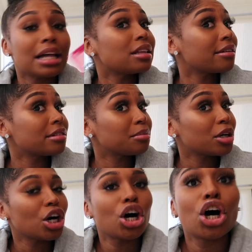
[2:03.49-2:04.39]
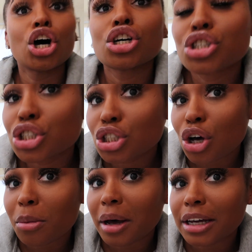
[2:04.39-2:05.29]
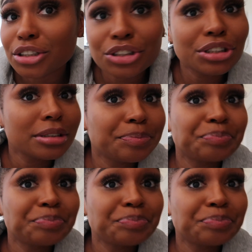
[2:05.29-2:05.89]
I love them so much.